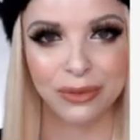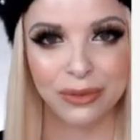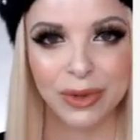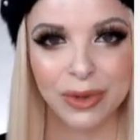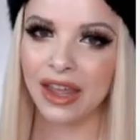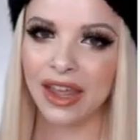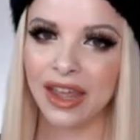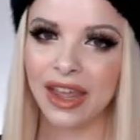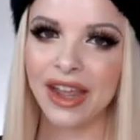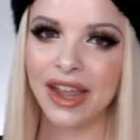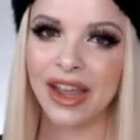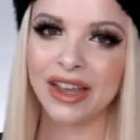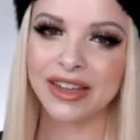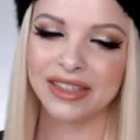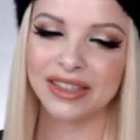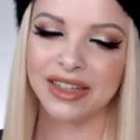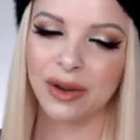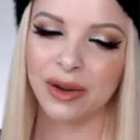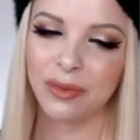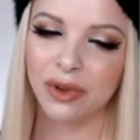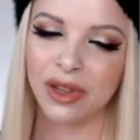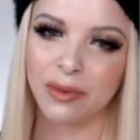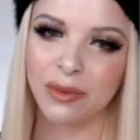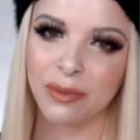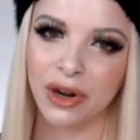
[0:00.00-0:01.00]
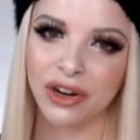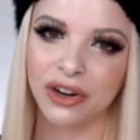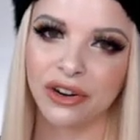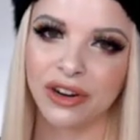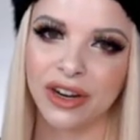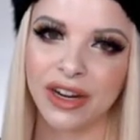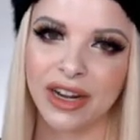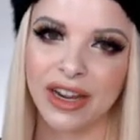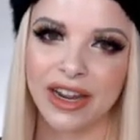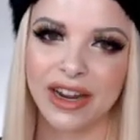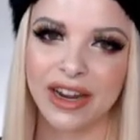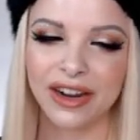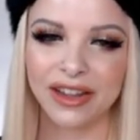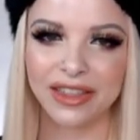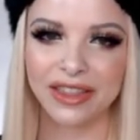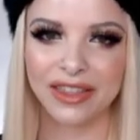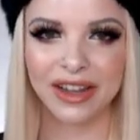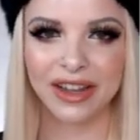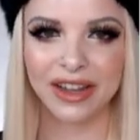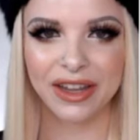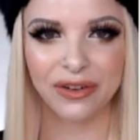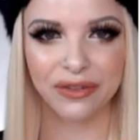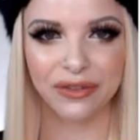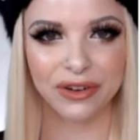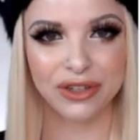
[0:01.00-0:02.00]
Okay, so let's take note of that.
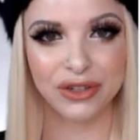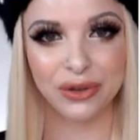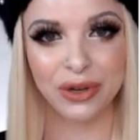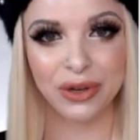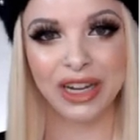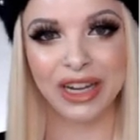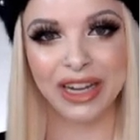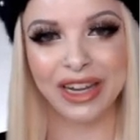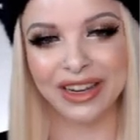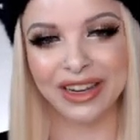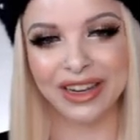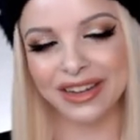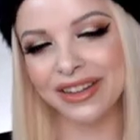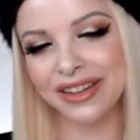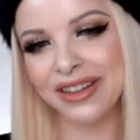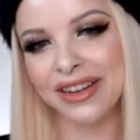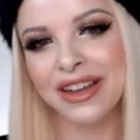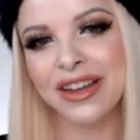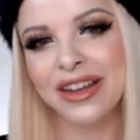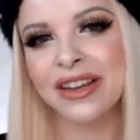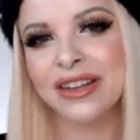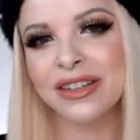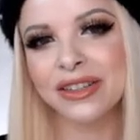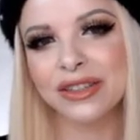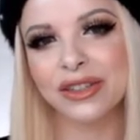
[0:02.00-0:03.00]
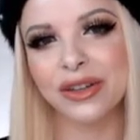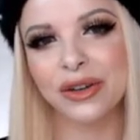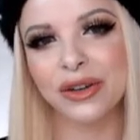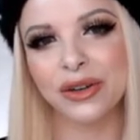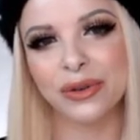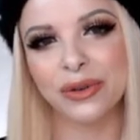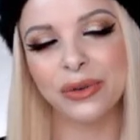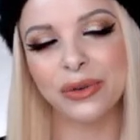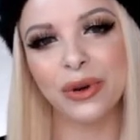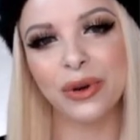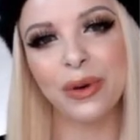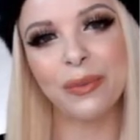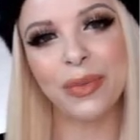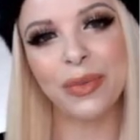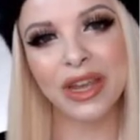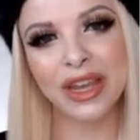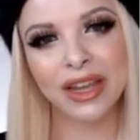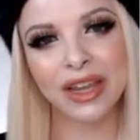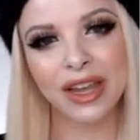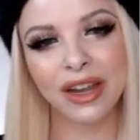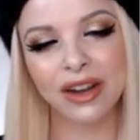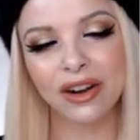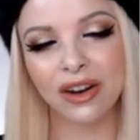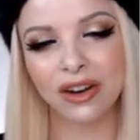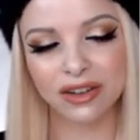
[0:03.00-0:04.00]
Okay, in case you're wondering why your
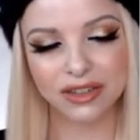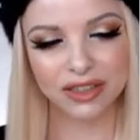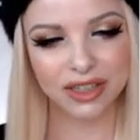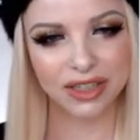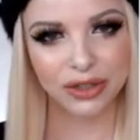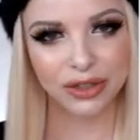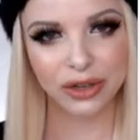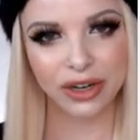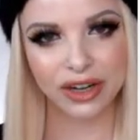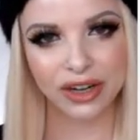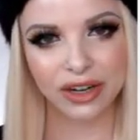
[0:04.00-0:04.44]
words all